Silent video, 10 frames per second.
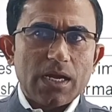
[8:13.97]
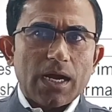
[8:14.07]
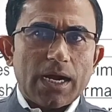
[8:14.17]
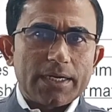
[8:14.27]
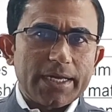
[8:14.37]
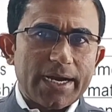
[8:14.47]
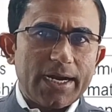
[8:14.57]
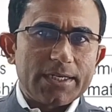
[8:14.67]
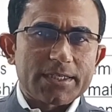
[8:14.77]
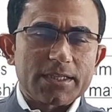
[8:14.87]
Under
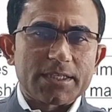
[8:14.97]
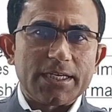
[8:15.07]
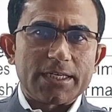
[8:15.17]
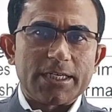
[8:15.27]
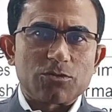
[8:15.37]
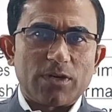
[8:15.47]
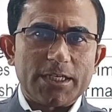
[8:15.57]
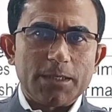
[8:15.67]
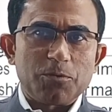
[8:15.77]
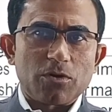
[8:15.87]
Article
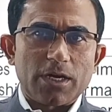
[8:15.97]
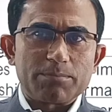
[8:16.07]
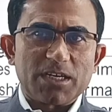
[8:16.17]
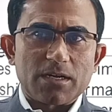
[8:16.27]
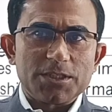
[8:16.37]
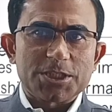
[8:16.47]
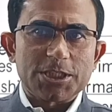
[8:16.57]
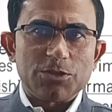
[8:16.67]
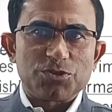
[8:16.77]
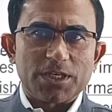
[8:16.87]
324 of the
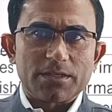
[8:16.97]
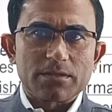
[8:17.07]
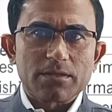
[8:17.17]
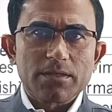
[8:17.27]
Constitution,